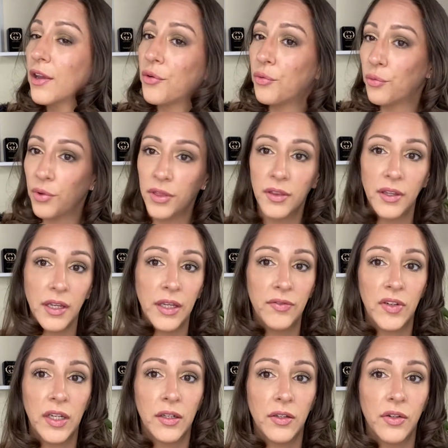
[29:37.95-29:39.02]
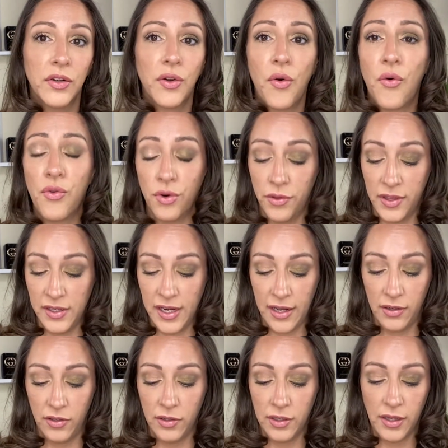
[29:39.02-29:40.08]
with the evening look, or the day
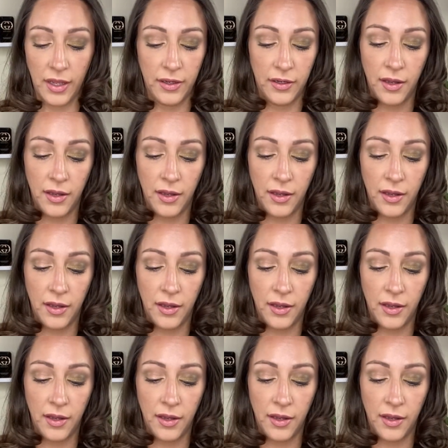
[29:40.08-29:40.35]
look. Like,